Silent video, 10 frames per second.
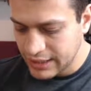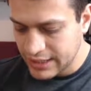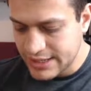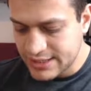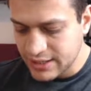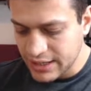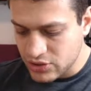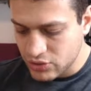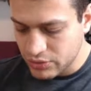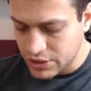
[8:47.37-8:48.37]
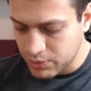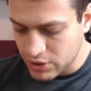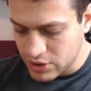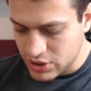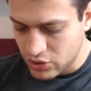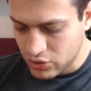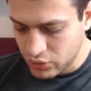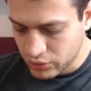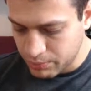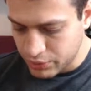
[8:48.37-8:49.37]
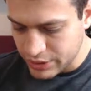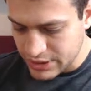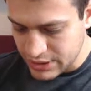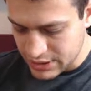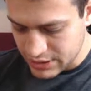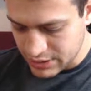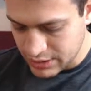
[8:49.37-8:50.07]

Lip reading: He still has to respond to the Princess.